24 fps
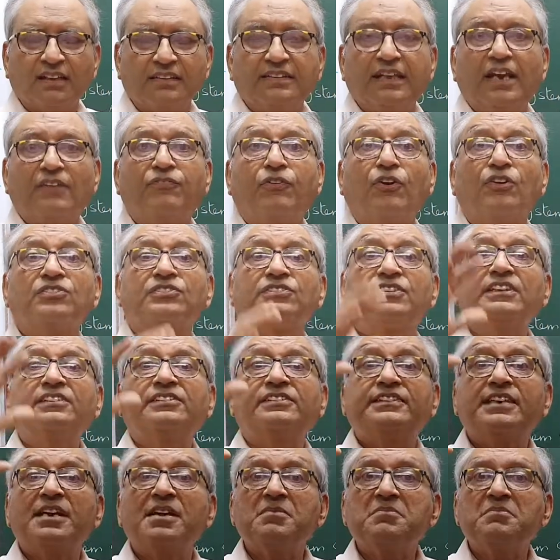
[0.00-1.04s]
Therefore,
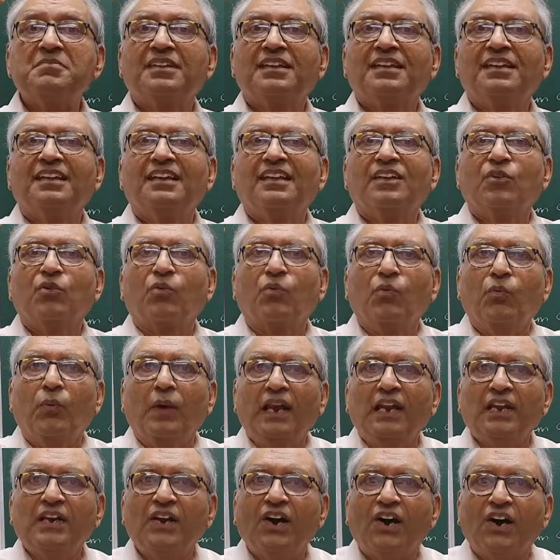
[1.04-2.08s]
system
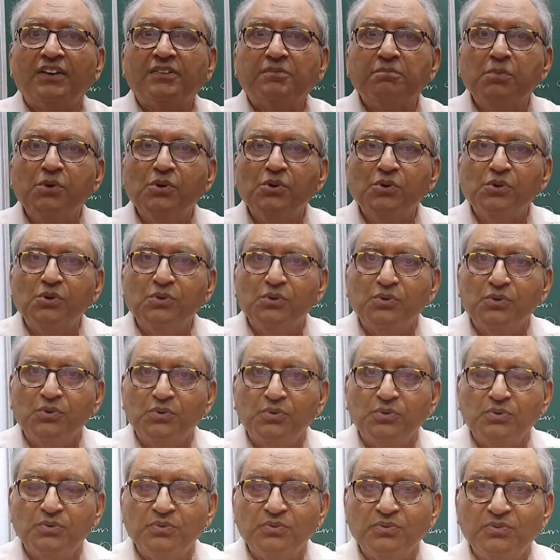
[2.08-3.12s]
will not
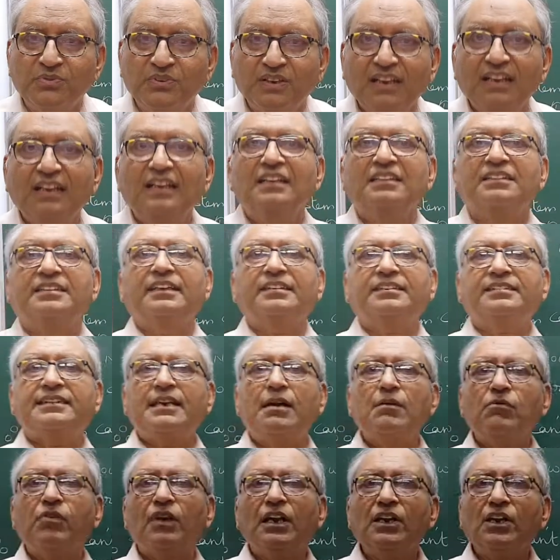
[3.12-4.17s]
move.
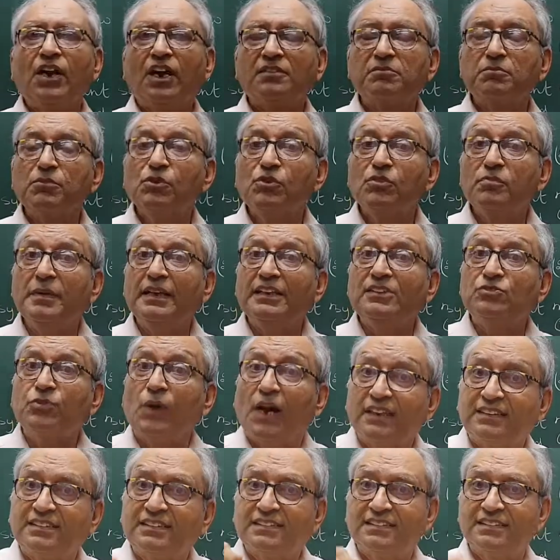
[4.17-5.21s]
System will not move means
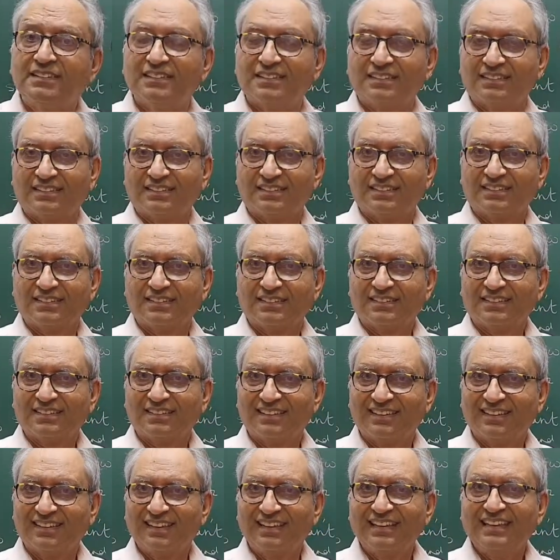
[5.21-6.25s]
what?
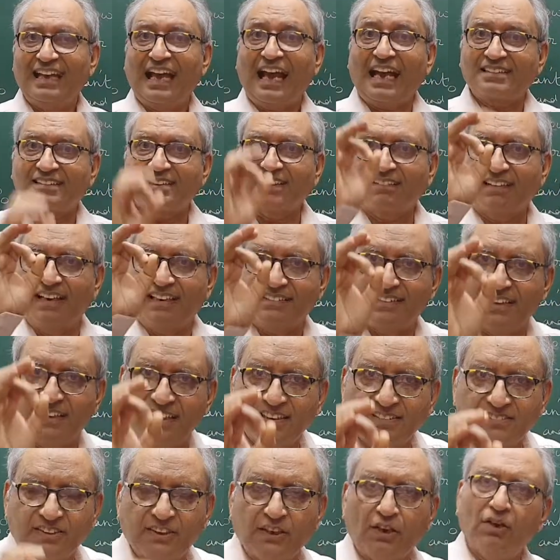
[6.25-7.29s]
Acceleration
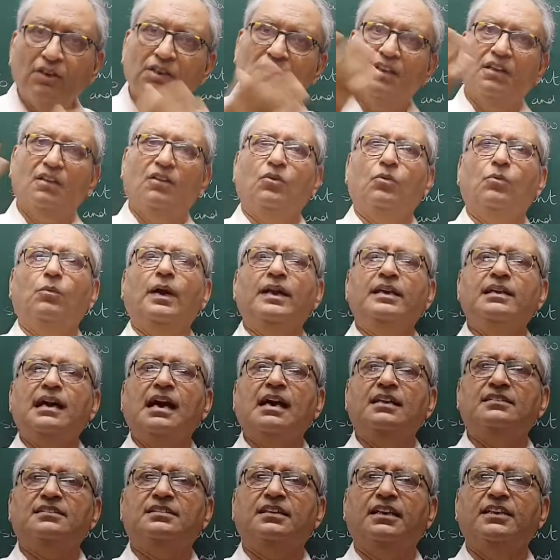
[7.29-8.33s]
is 0. One
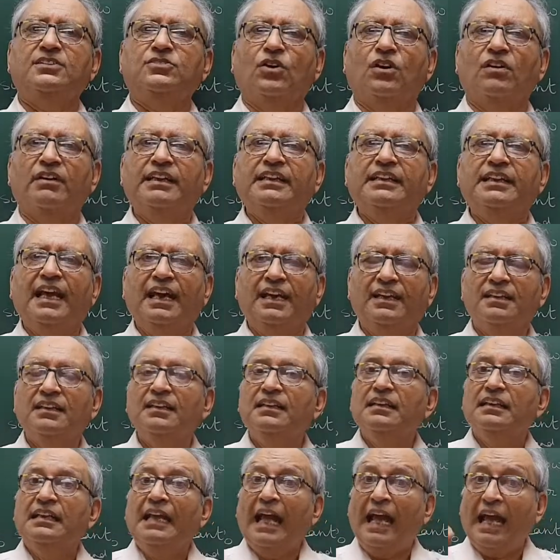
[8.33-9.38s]
answer is already there.
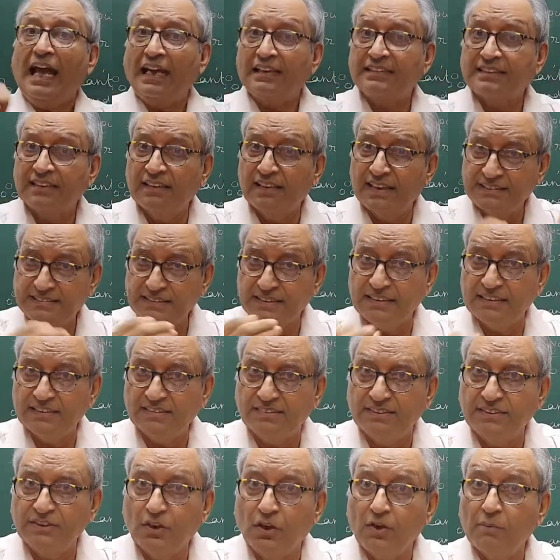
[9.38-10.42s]
Acceleration is
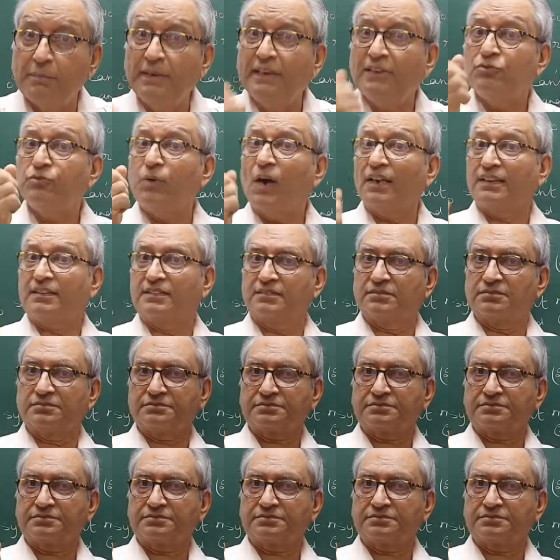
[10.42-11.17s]
0 means what?